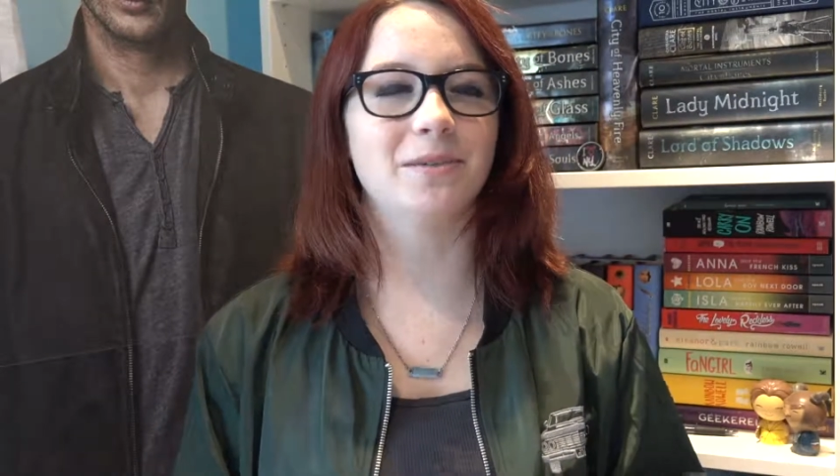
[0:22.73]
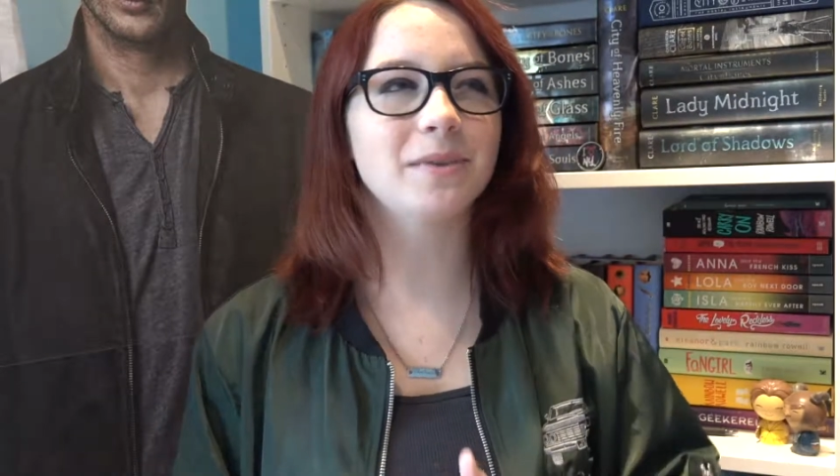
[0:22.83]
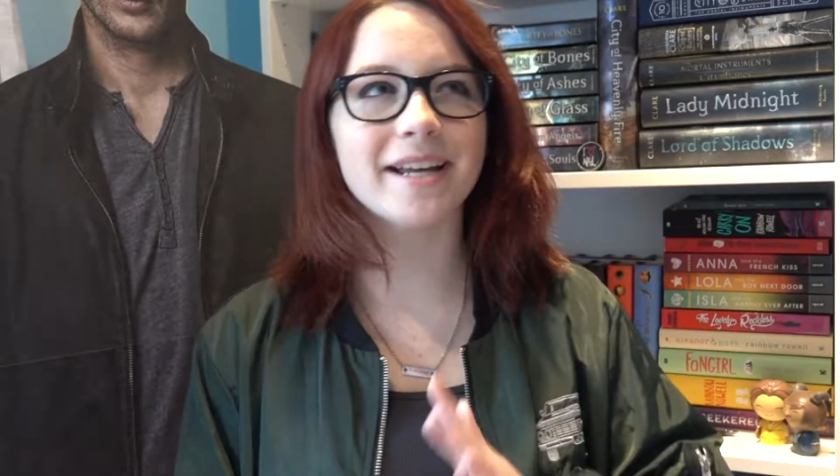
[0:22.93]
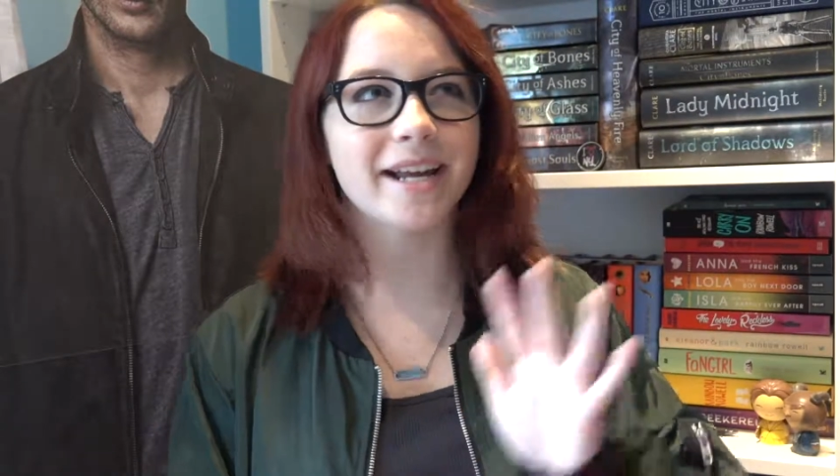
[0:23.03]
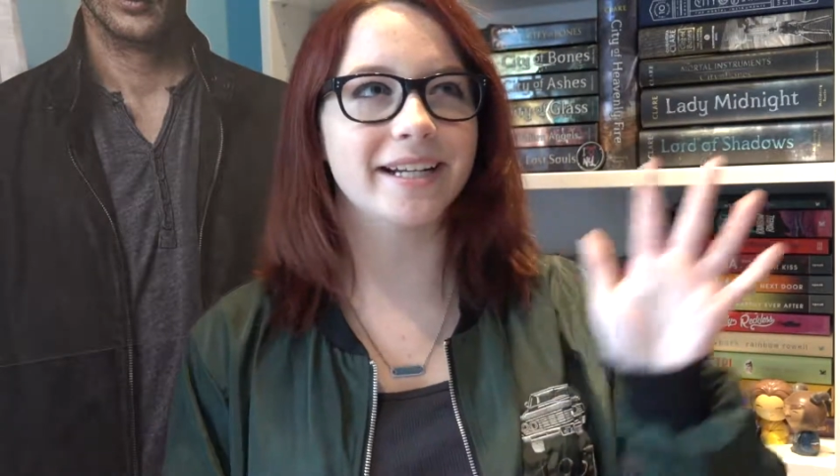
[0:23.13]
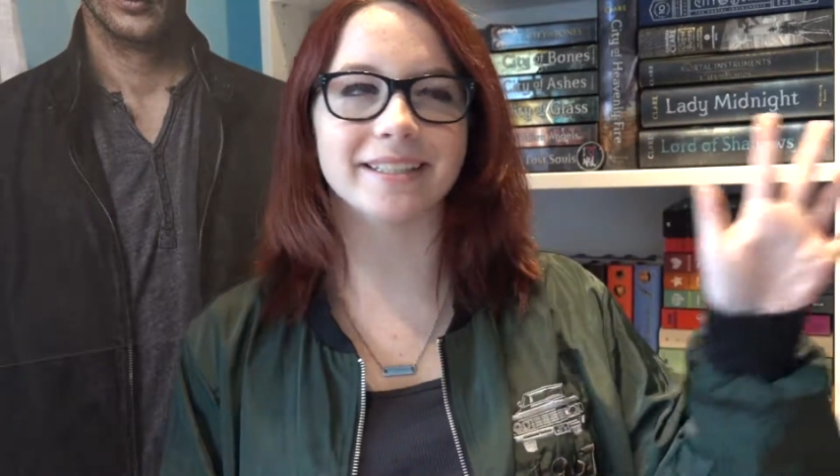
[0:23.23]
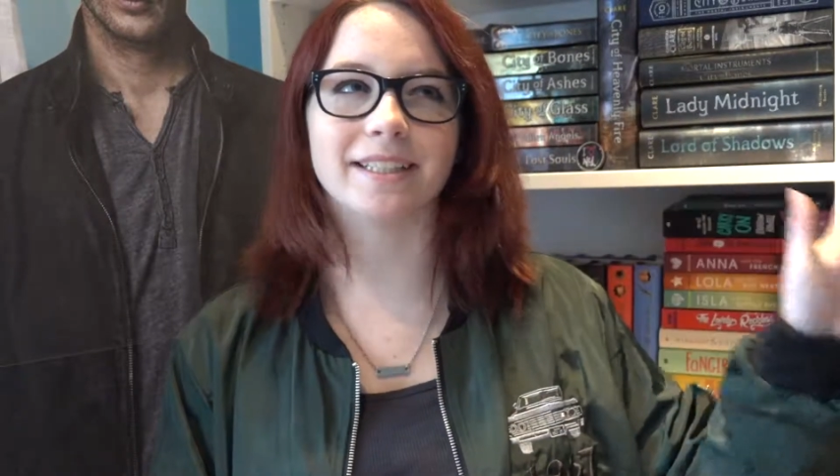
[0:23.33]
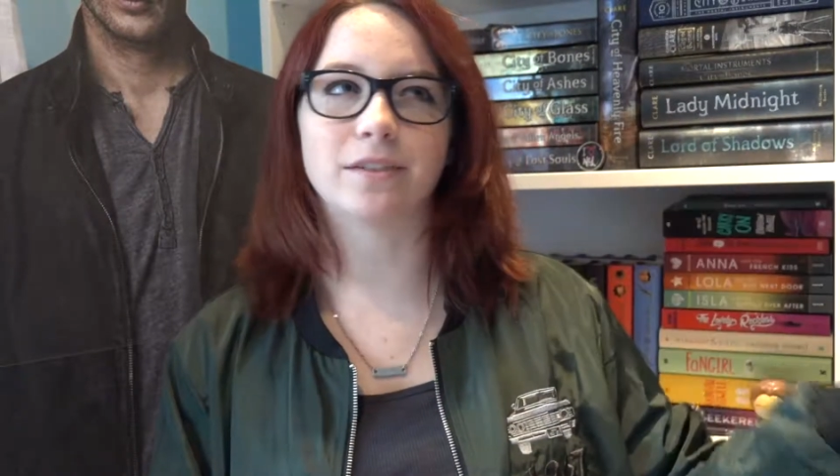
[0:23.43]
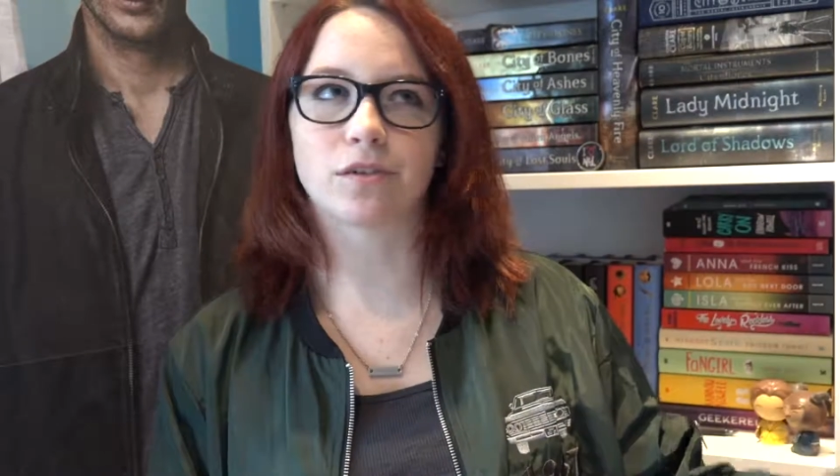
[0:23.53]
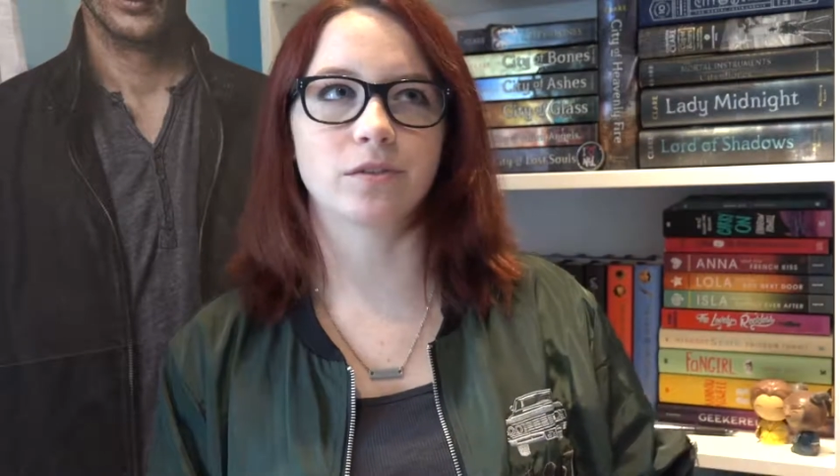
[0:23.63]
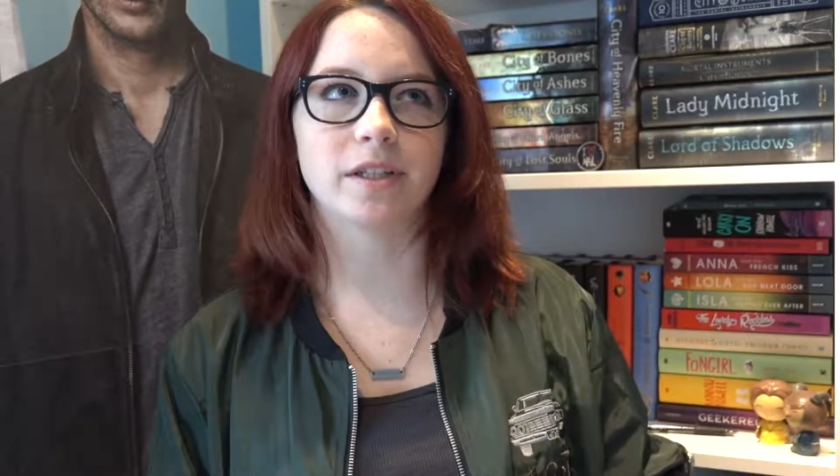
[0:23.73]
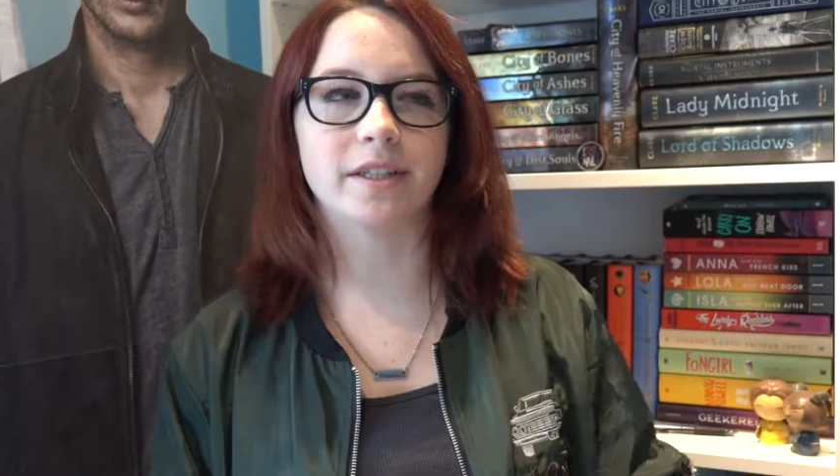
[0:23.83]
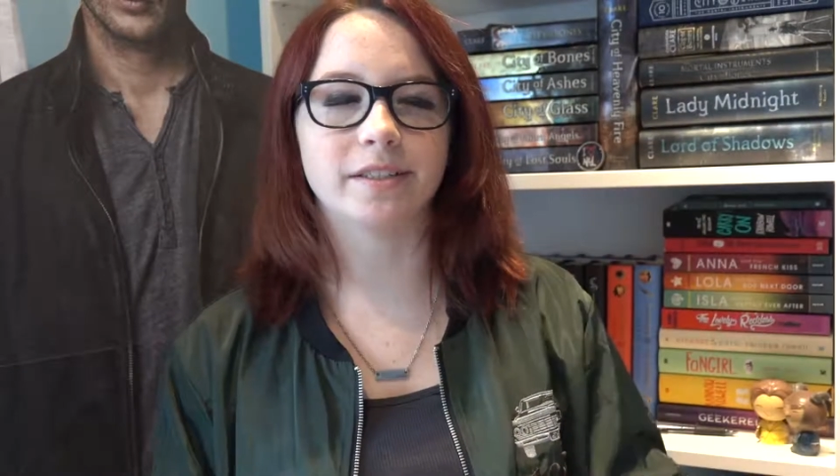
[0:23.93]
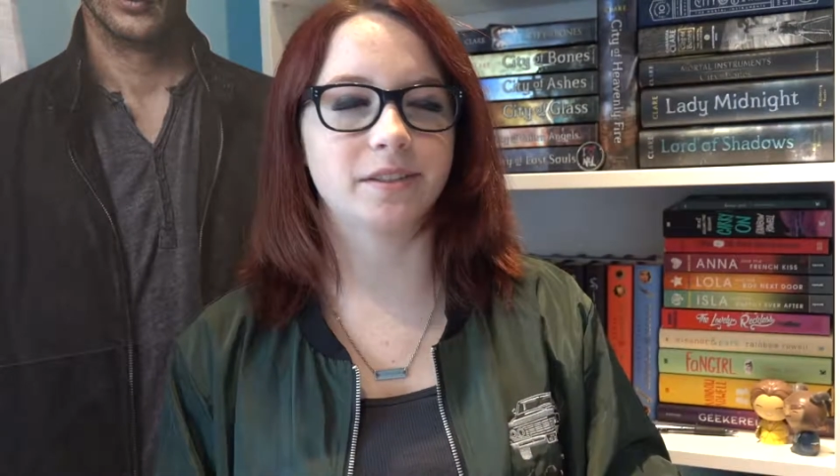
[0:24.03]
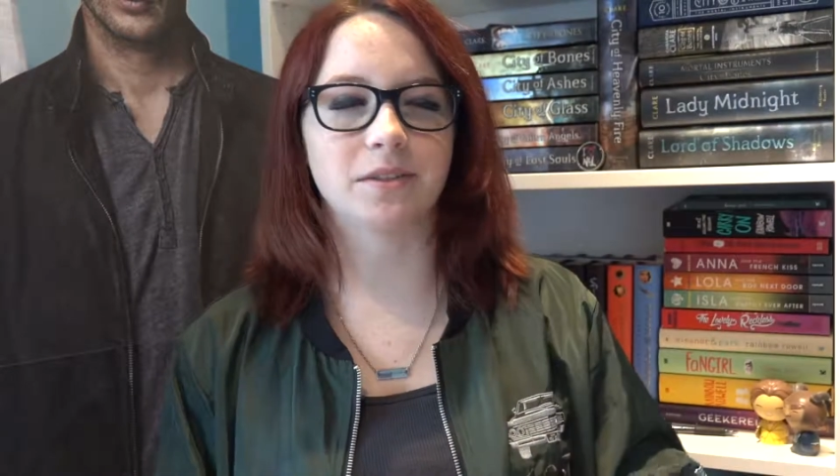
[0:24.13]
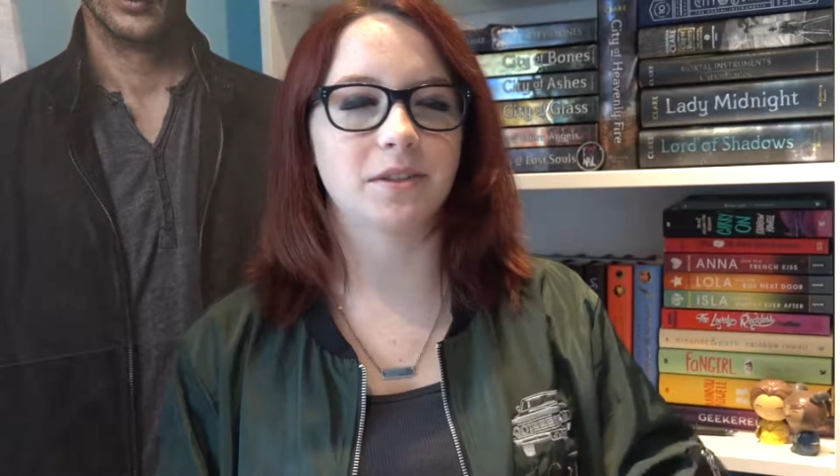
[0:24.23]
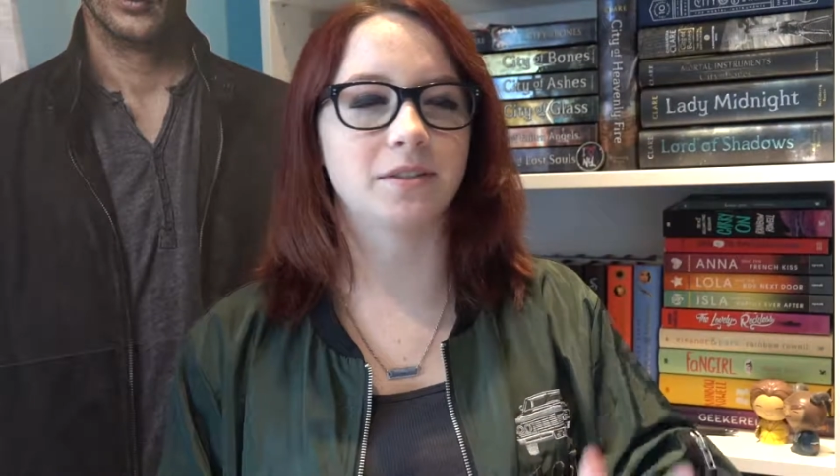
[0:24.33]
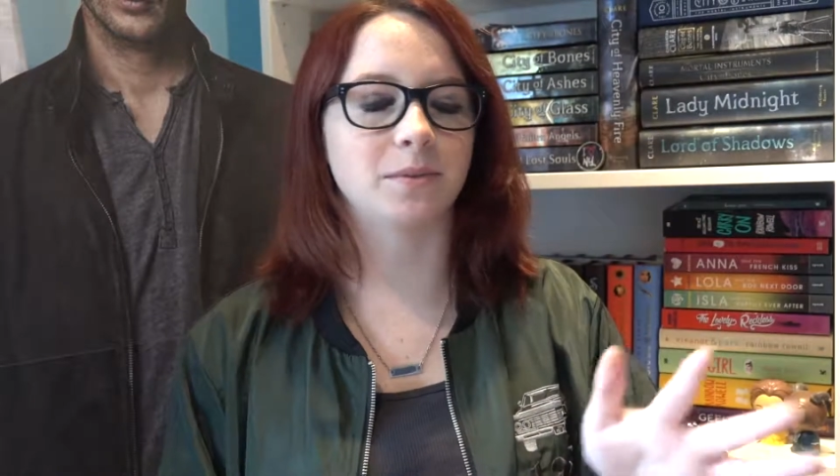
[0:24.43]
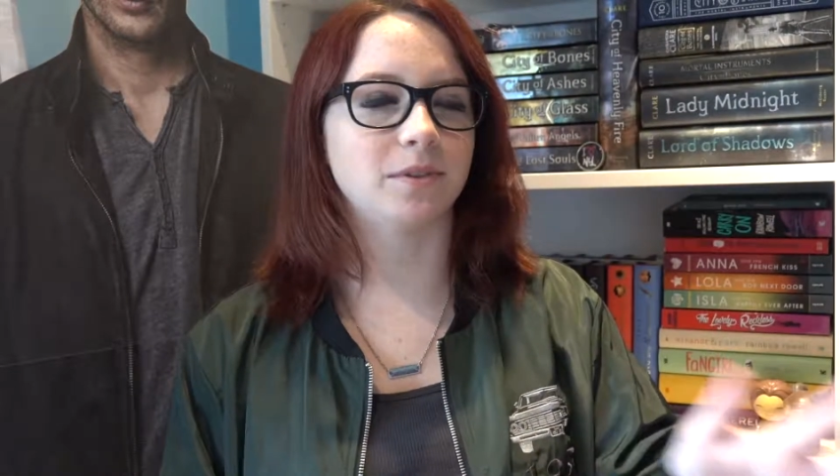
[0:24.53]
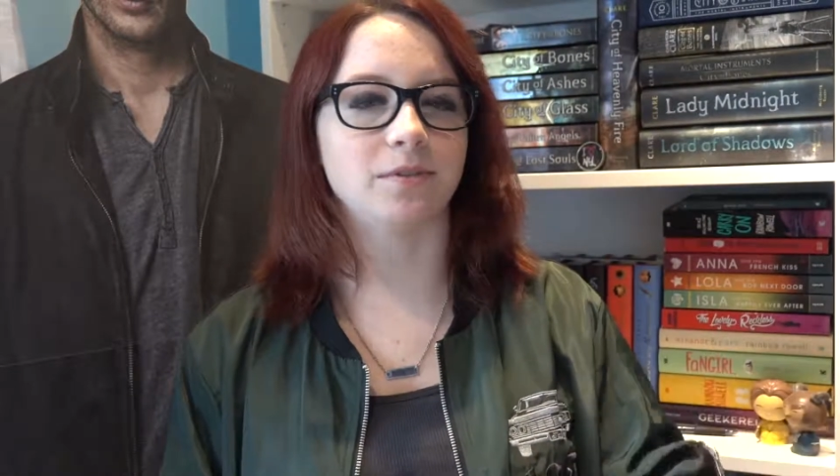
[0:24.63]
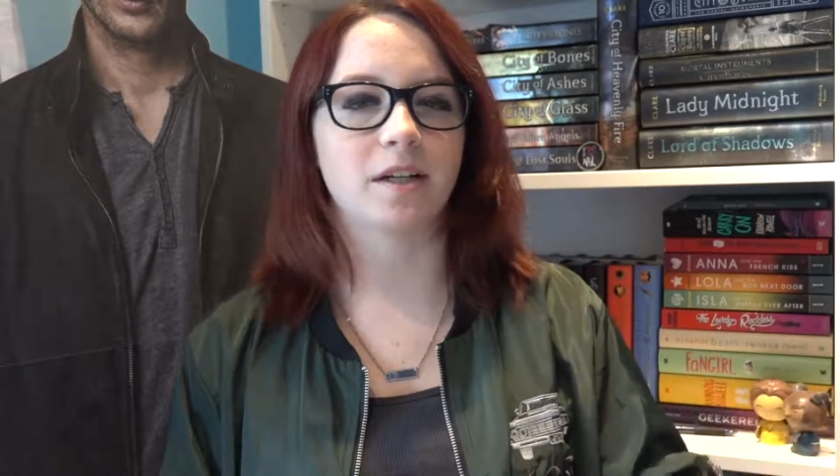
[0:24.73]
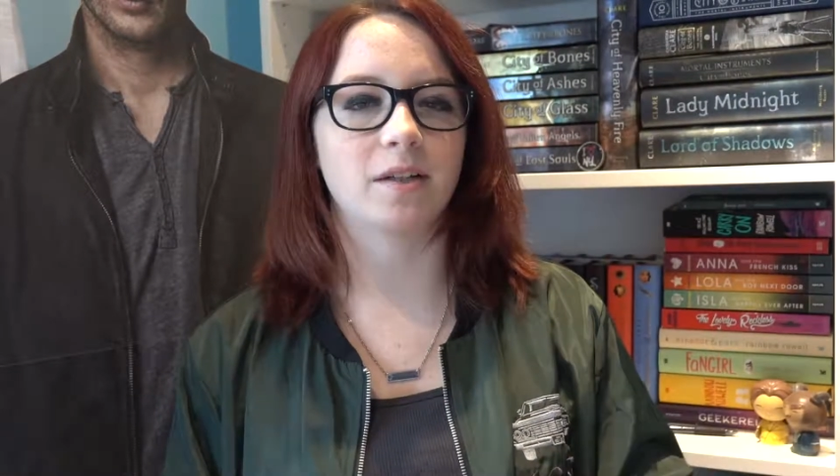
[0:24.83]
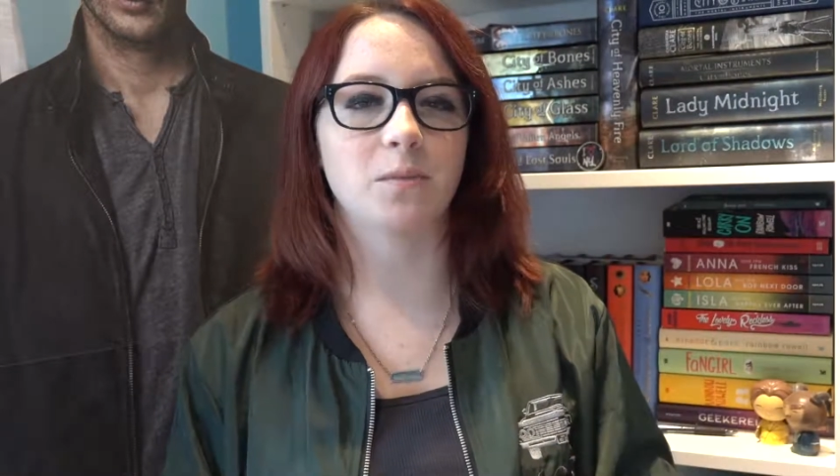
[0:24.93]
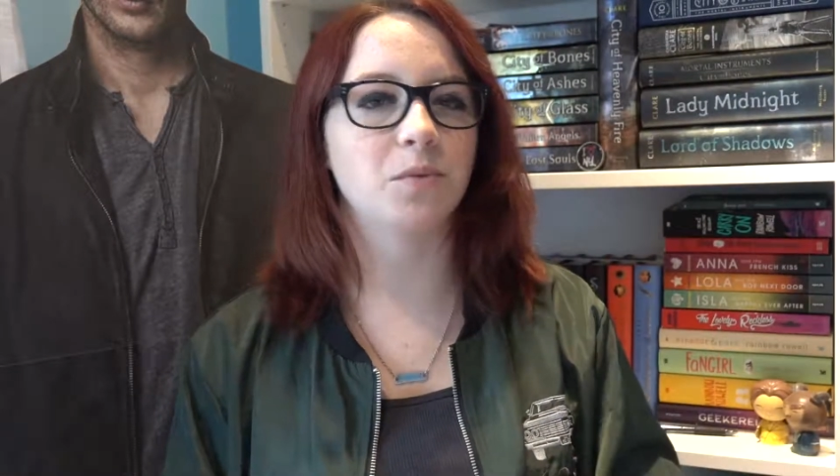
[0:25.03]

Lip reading: We ate at 3, so it was fine.